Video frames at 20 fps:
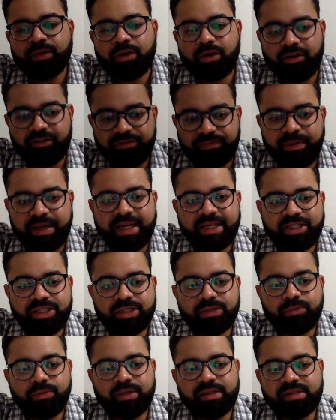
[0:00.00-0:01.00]
of
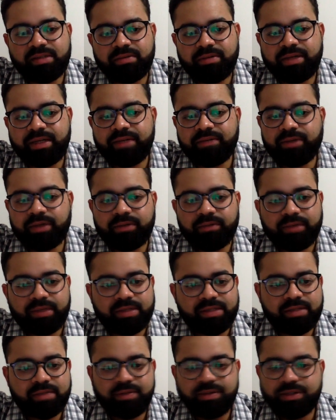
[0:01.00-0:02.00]
pledge, 171,
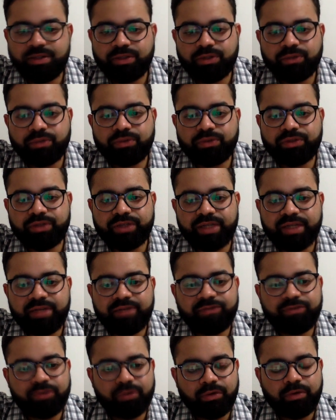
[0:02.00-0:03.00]
172,
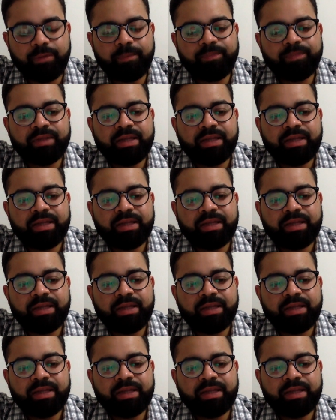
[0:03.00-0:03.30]
3, 4,